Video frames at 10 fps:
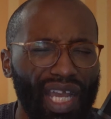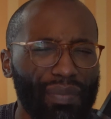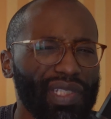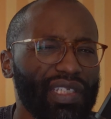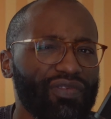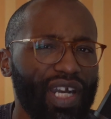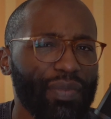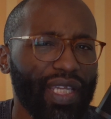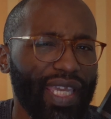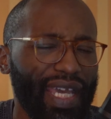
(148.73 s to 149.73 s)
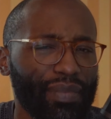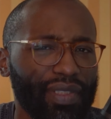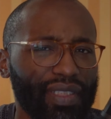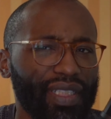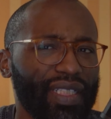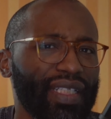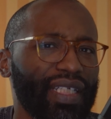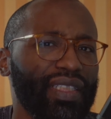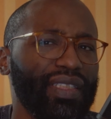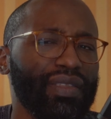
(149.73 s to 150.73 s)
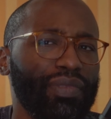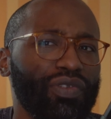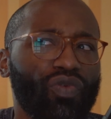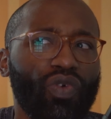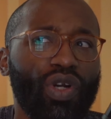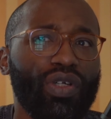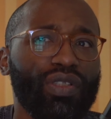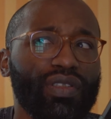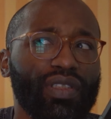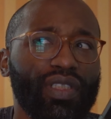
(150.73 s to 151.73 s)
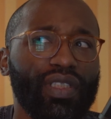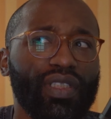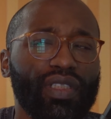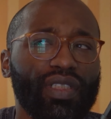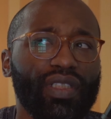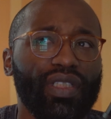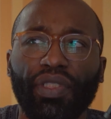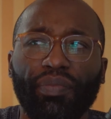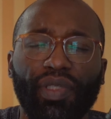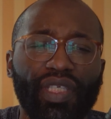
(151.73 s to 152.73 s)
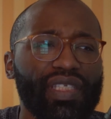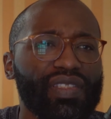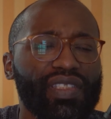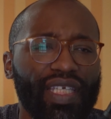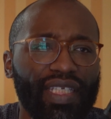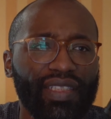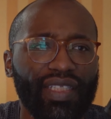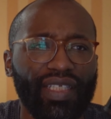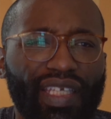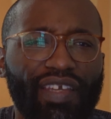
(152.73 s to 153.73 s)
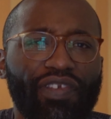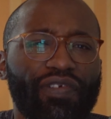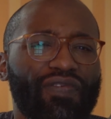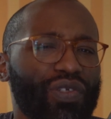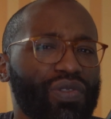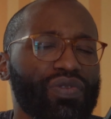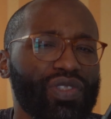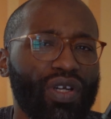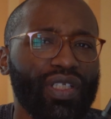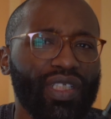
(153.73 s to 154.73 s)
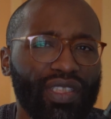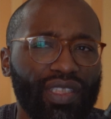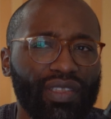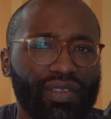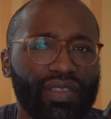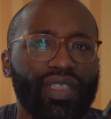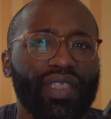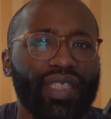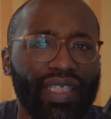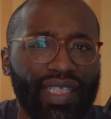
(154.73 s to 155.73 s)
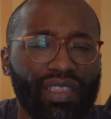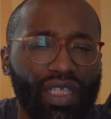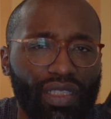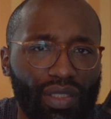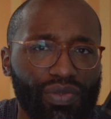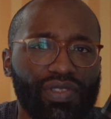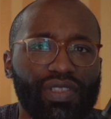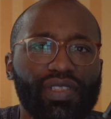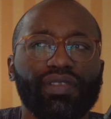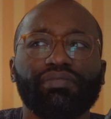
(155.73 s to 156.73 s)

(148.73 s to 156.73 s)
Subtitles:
I believe Robert Capa, and I could be wrong, but he said, if your photos aren't good, get closer.